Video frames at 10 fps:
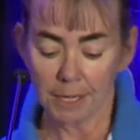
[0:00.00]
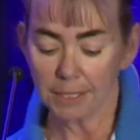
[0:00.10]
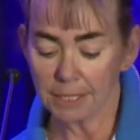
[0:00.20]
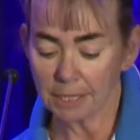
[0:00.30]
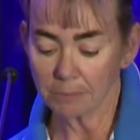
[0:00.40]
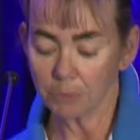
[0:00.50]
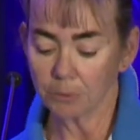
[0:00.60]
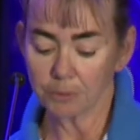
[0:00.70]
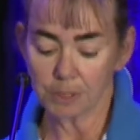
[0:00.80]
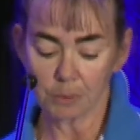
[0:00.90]
Any
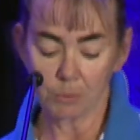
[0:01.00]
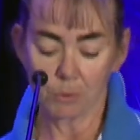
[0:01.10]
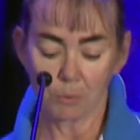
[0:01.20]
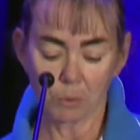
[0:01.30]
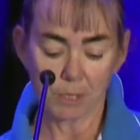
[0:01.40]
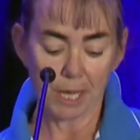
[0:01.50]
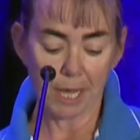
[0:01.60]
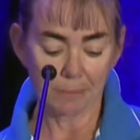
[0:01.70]
animal that had